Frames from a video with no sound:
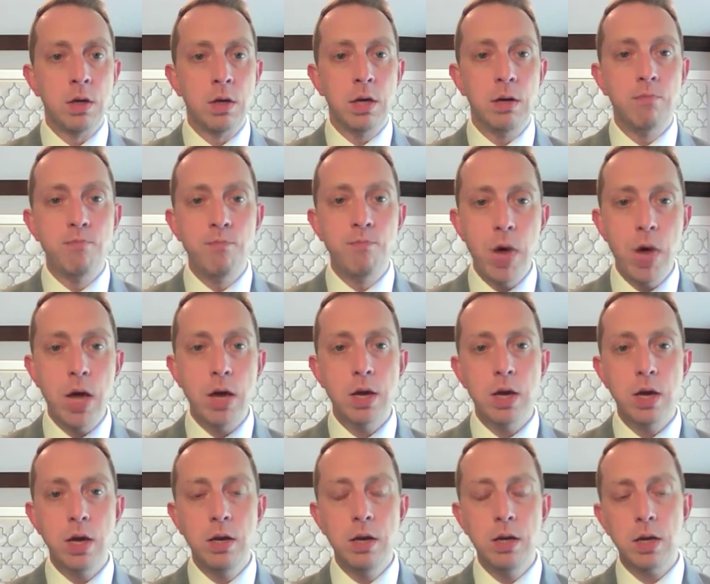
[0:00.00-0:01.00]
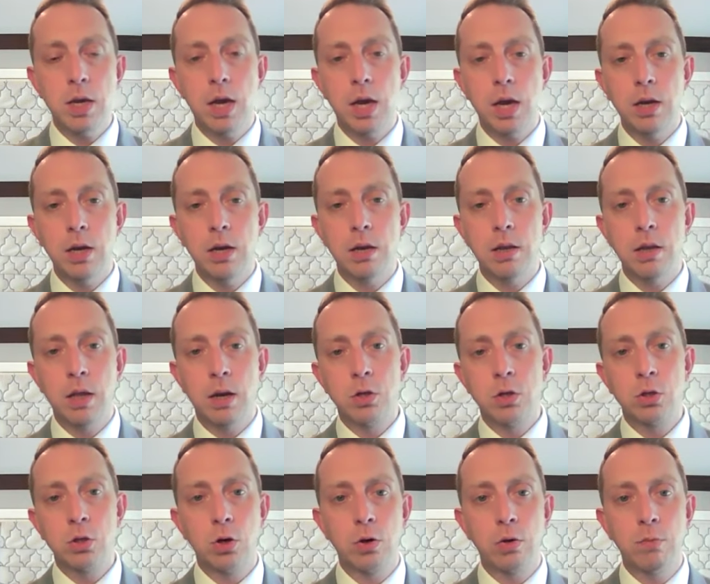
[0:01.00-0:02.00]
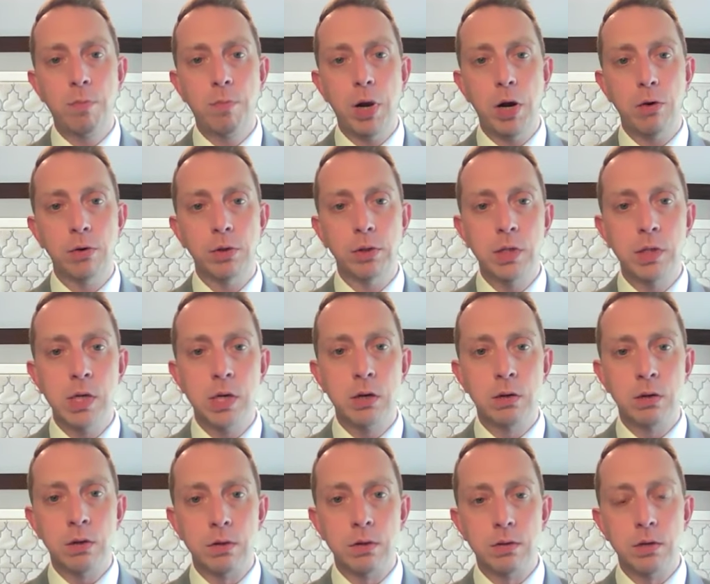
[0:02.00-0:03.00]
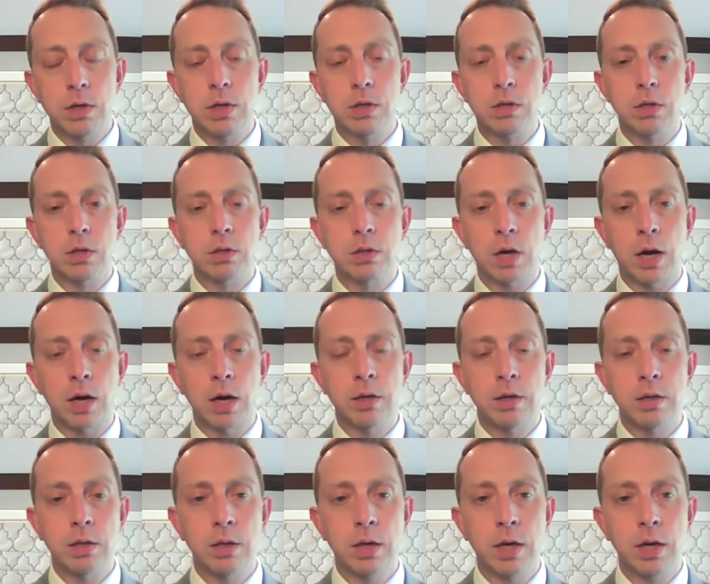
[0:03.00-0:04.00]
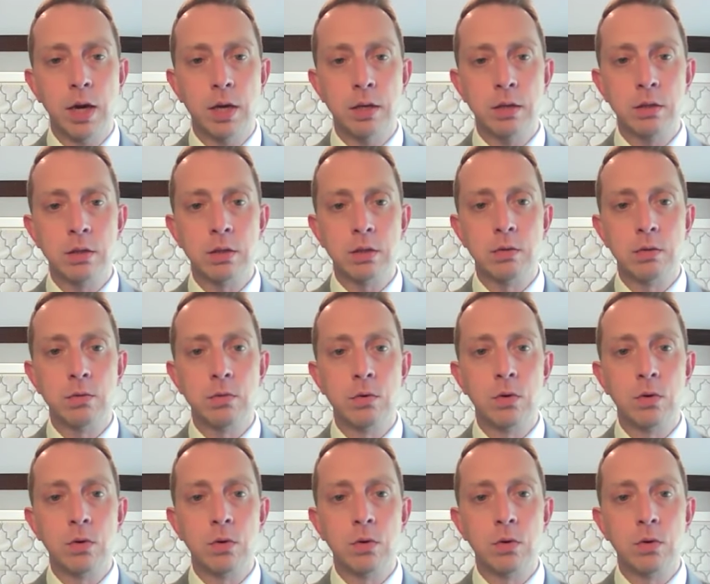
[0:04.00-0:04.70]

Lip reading: it may indicate that a certain paralegal is assigned to the case.